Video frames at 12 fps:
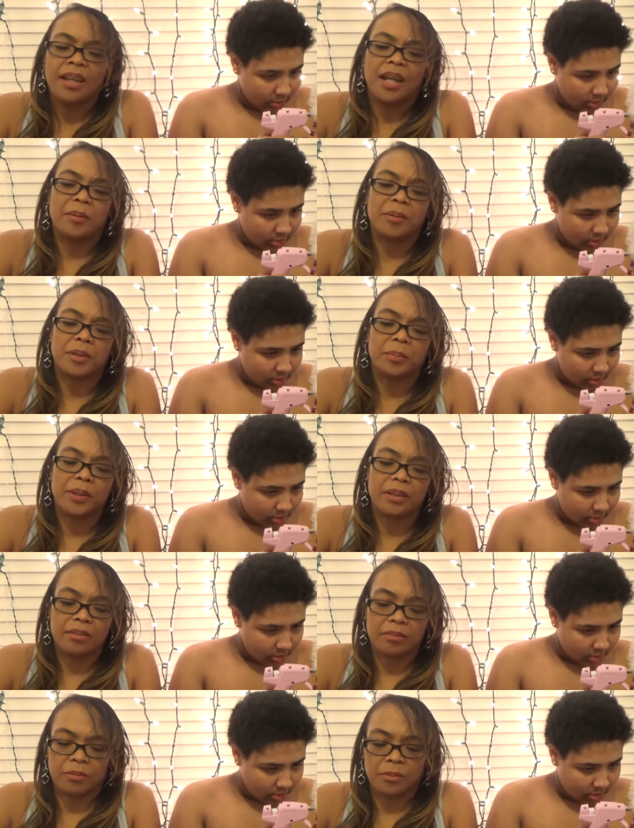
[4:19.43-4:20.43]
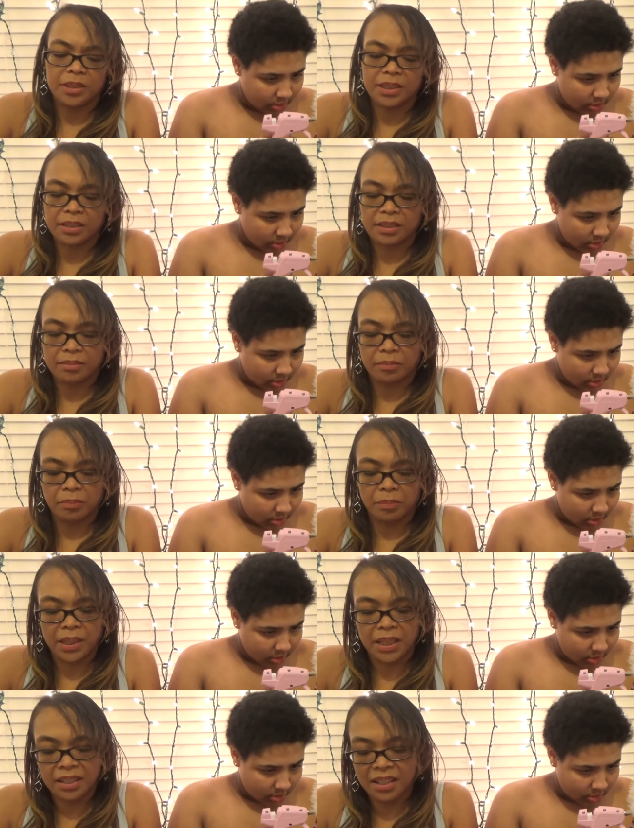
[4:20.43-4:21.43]
Speaker 1: I'm gonna put. Where's the
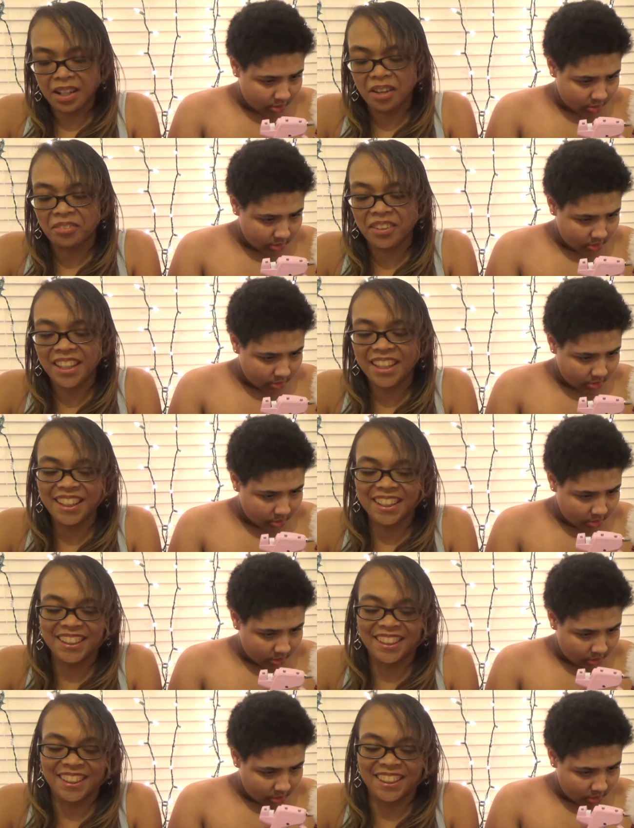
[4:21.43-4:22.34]
beginning of it?